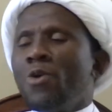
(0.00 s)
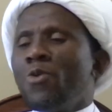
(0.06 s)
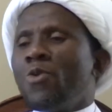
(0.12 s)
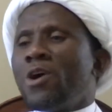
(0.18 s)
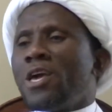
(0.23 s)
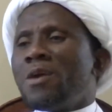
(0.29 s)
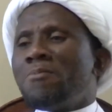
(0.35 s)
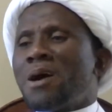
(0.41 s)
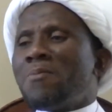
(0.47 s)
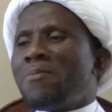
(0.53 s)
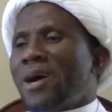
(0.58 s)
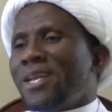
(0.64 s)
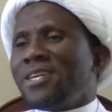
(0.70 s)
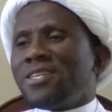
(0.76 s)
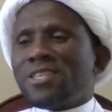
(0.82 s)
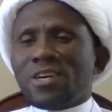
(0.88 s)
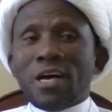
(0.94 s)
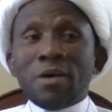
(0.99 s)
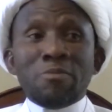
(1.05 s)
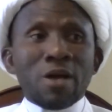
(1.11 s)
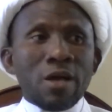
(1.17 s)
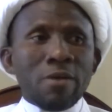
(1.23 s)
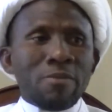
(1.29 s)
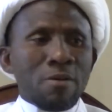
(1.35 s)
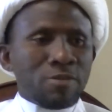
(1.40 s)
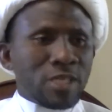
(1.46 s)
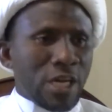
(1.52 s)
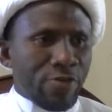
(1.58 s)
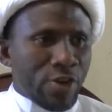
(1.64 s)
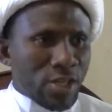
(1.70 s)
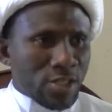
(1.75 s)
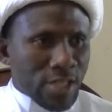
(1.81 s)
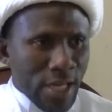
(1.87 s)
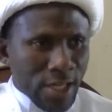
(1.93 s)
Well, Imam, Ali, Imam
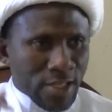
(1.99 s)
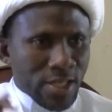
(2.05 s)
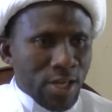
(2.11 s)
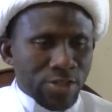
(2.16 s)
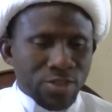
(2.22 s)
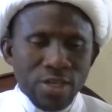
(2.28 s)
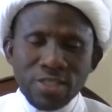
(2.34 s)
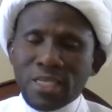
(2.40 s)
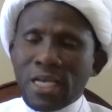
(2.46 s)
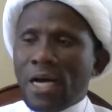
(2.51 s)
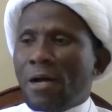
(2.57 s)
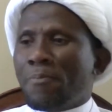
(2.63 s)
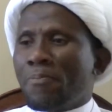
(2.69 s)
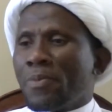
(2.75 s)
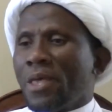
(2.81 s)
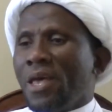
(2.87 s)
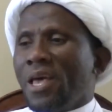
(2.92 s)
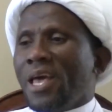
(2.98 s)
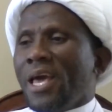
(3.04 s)
Ja'far al-Sadiq tells us that